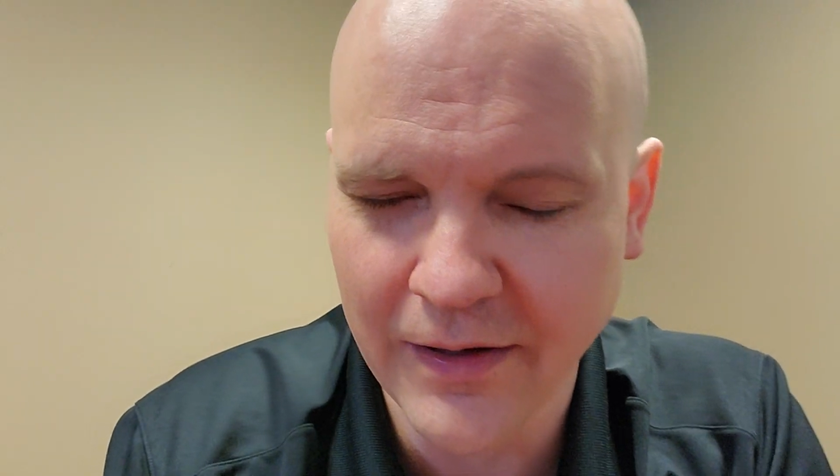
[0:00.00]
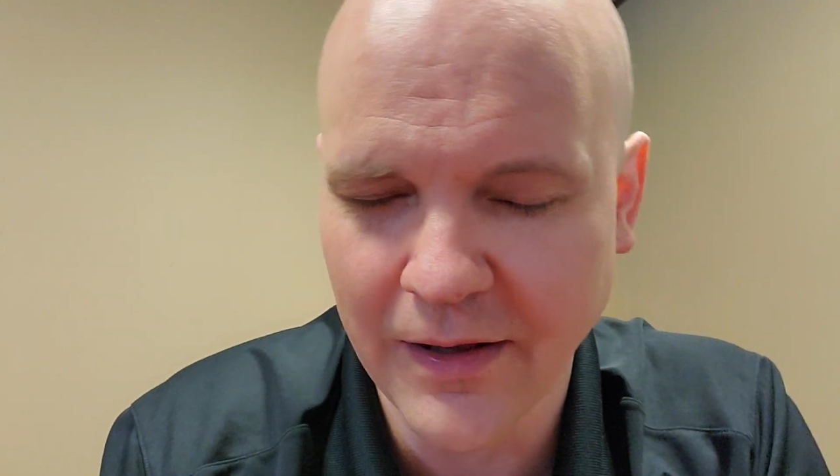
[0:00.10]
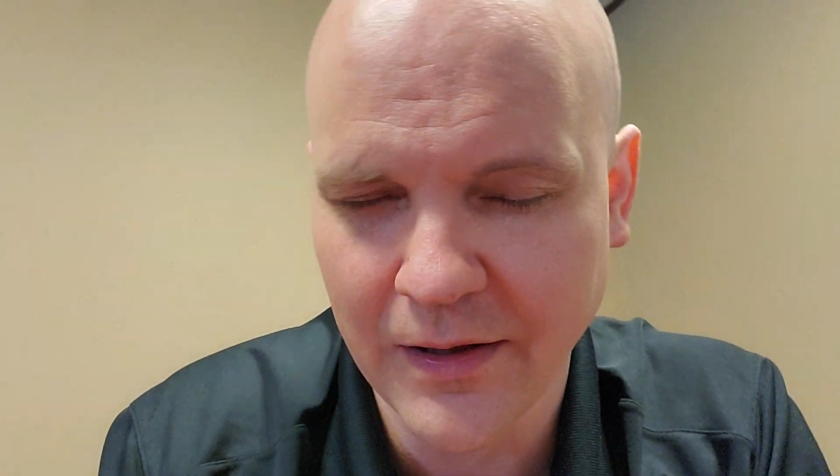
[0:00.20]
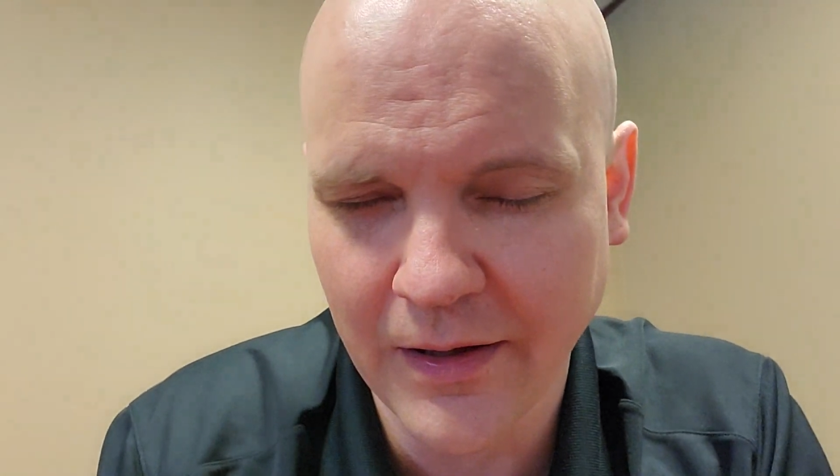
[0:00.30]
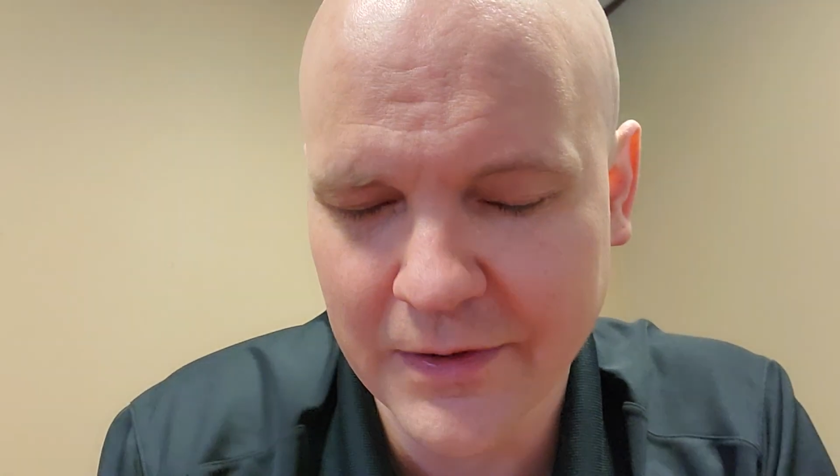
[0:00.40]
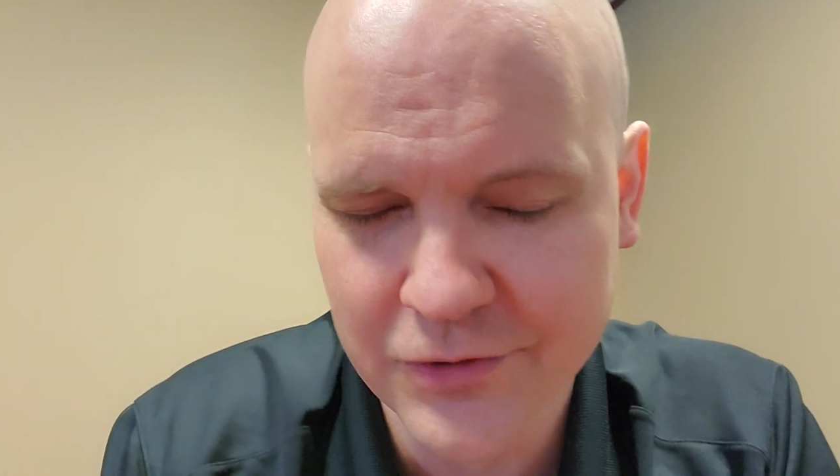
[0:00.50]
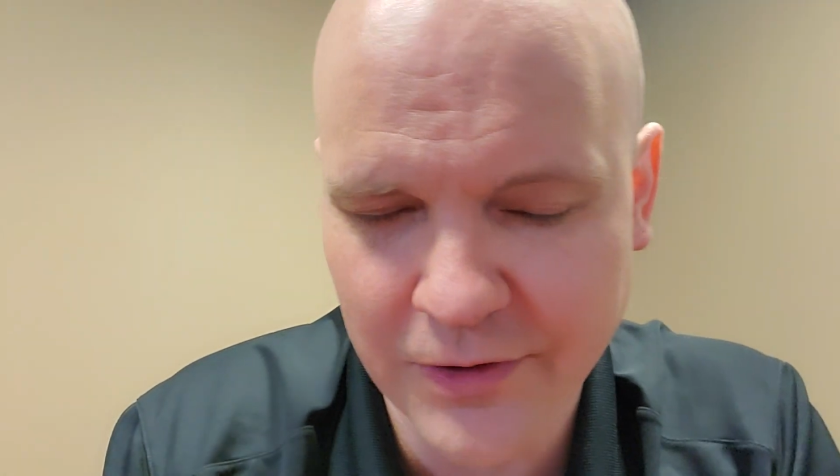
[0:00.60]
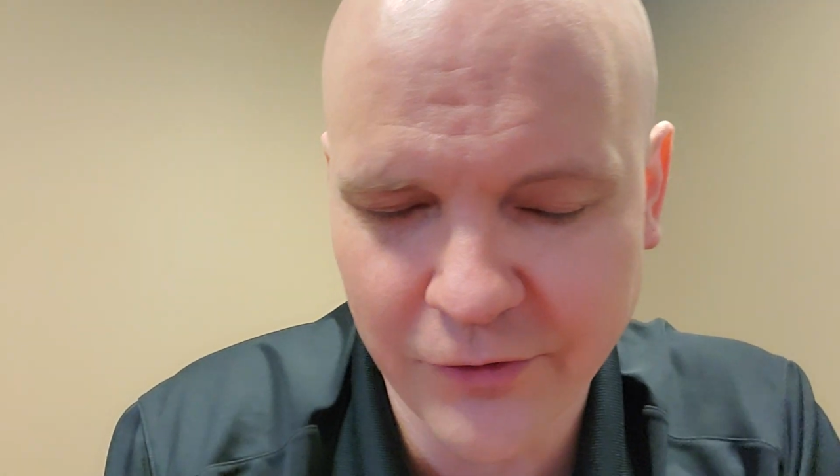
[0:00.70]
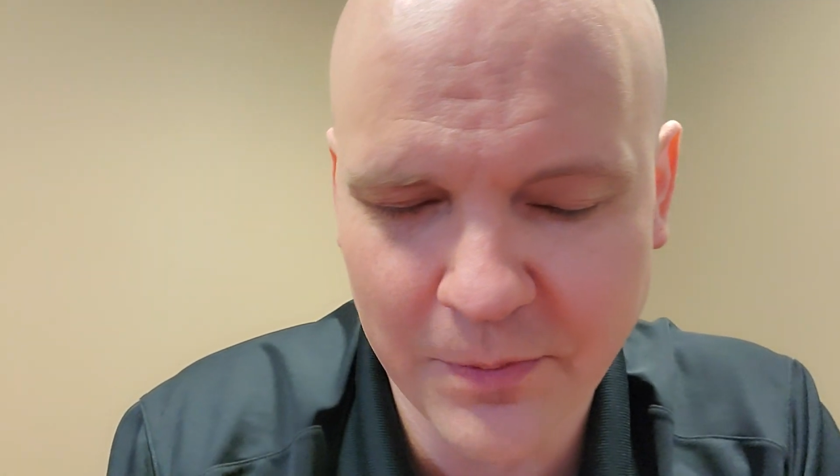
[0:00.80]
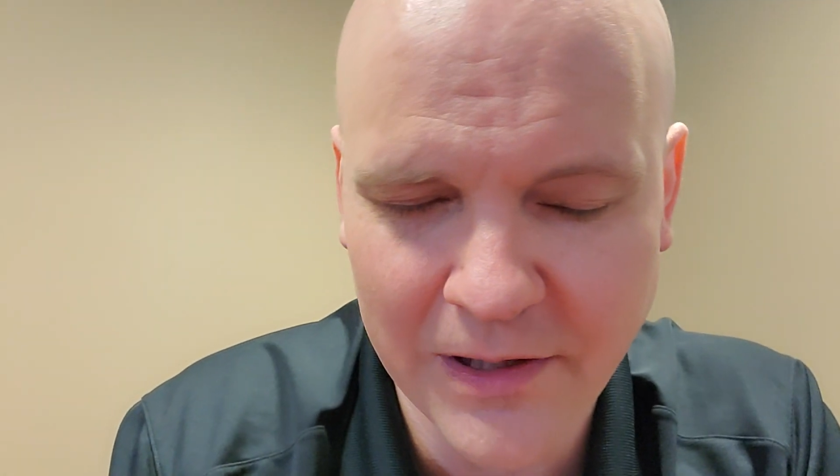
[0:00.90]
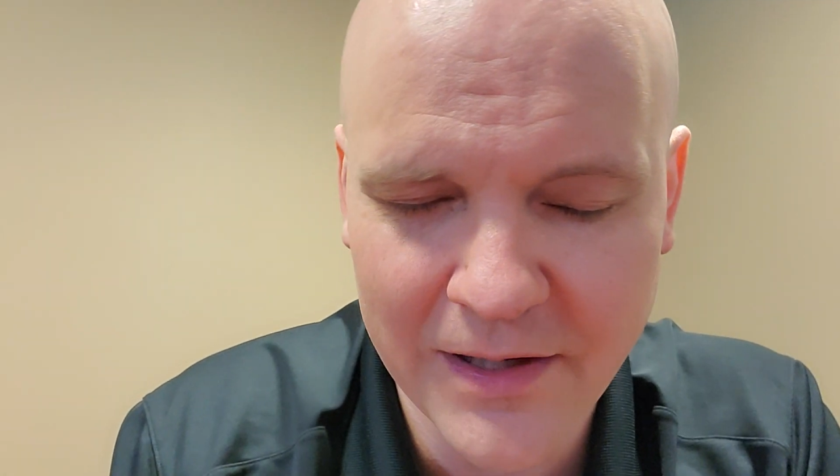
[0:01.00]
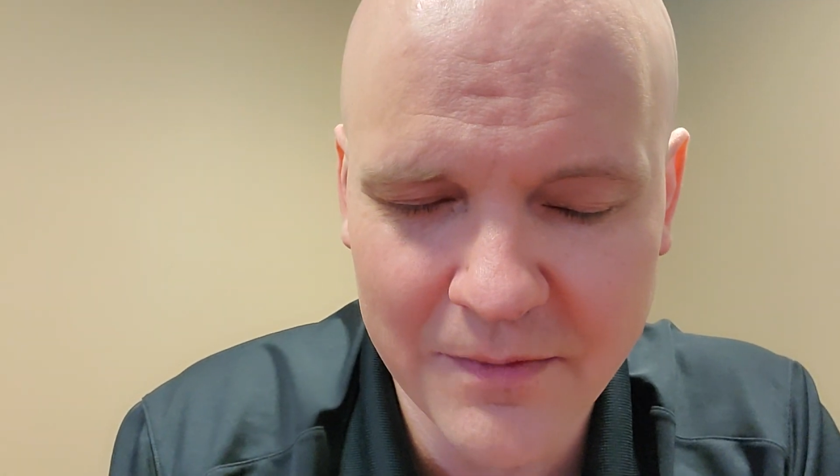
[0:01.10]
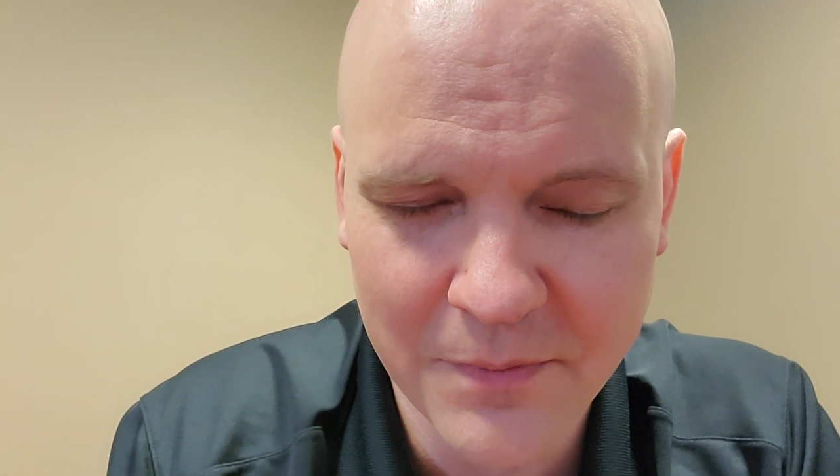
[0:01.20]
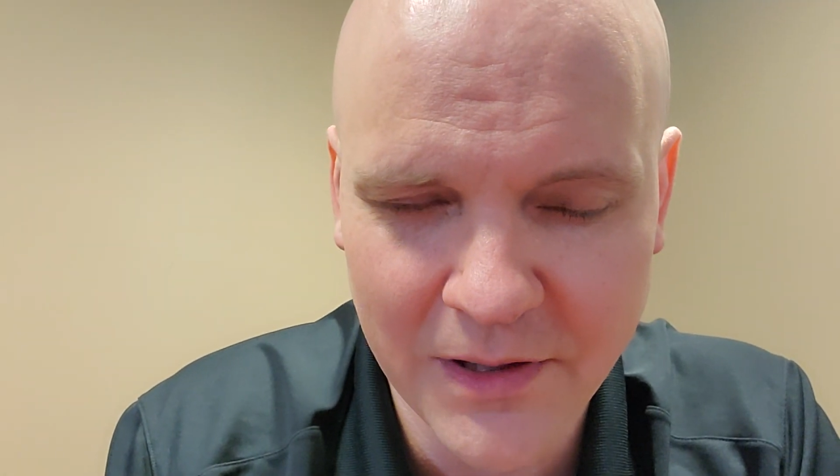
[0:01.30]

and actually explain it.